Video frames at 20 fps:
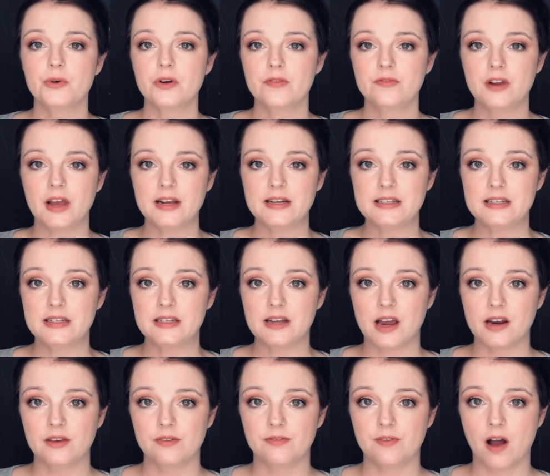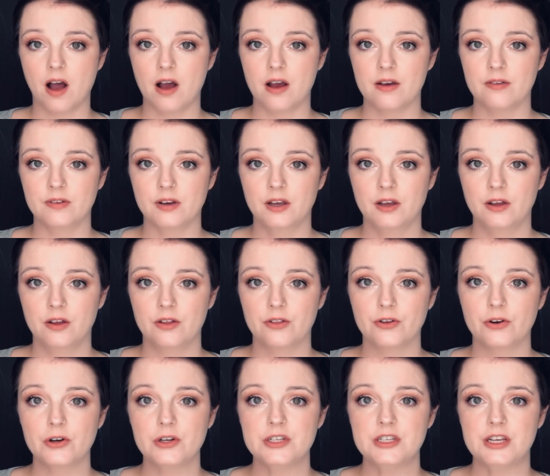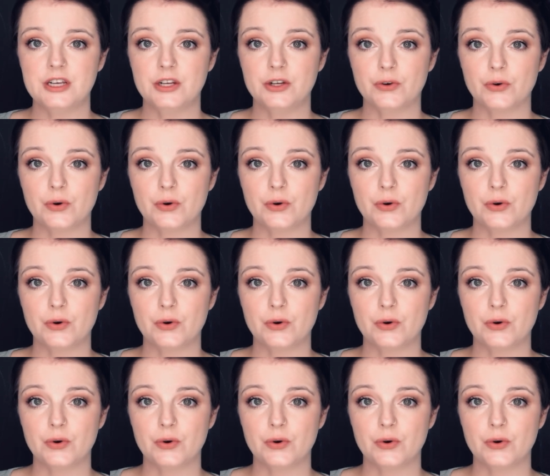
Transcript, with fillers: of 1995, 13 year